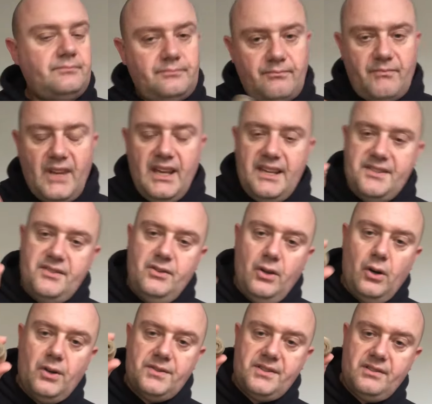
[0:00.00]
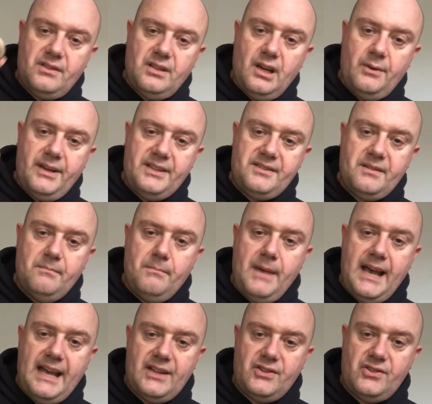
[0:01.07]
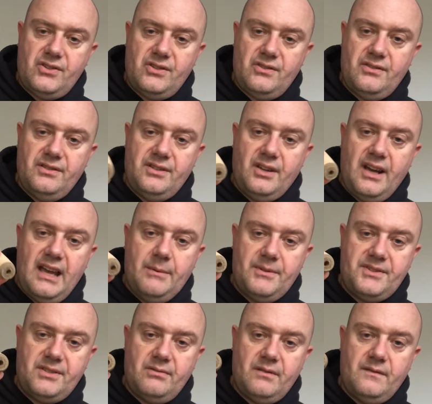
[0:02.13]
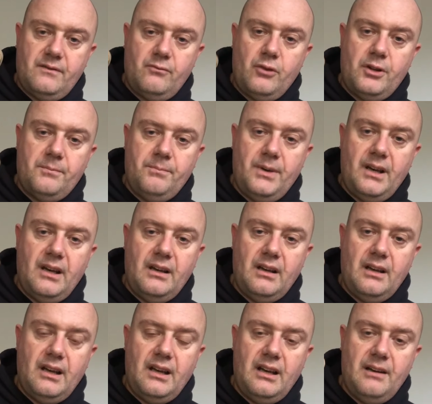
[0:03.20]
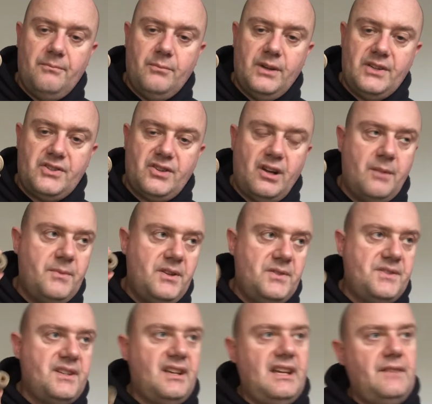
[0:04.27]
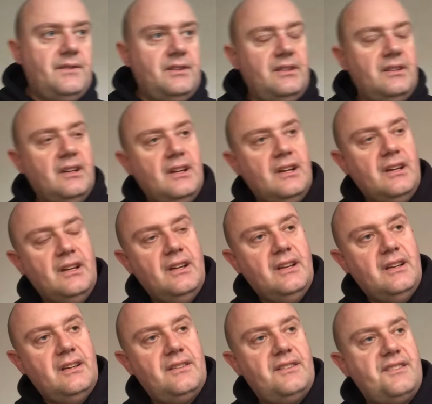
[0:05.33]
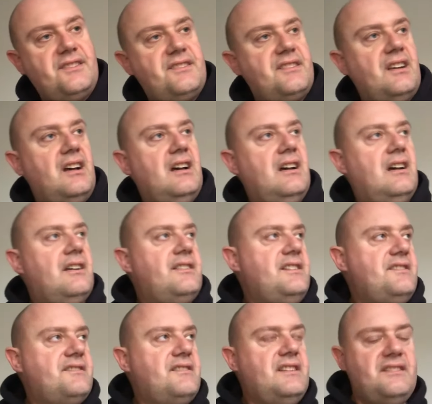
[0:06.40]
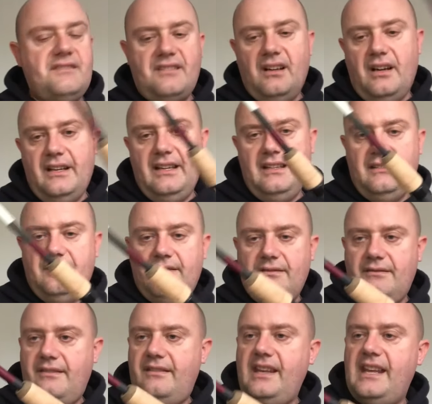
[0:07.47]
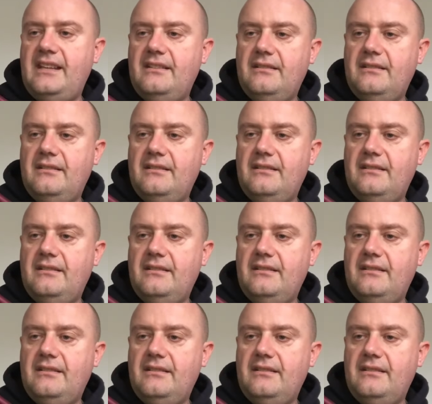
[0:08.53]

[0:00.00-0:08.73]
is not going to match the diameter of a rod butt, which I'm using. Even this these tiny thin